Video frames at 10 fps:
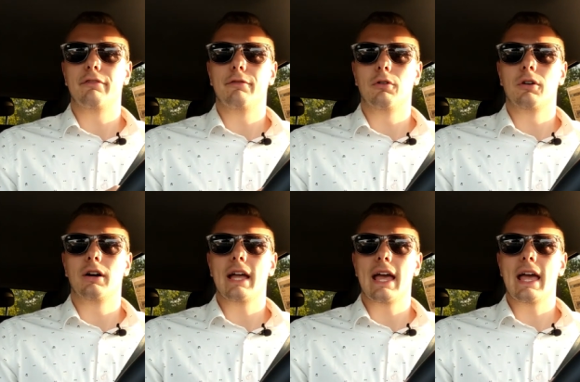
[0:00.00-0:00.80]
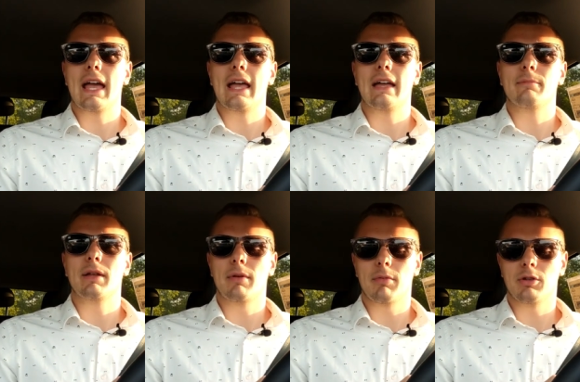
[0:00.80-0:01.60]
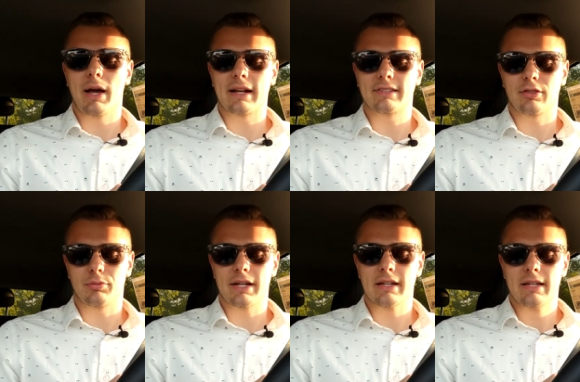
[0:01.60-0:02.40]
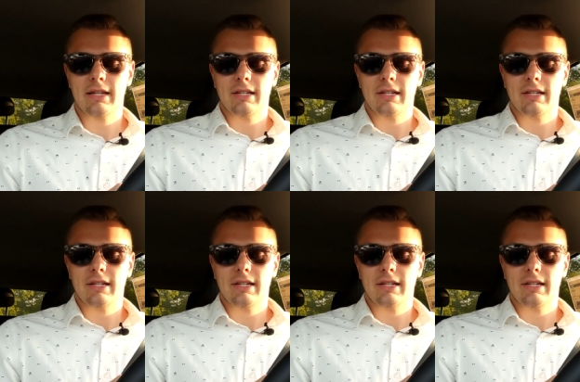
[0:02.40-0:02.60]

for a BMW X3.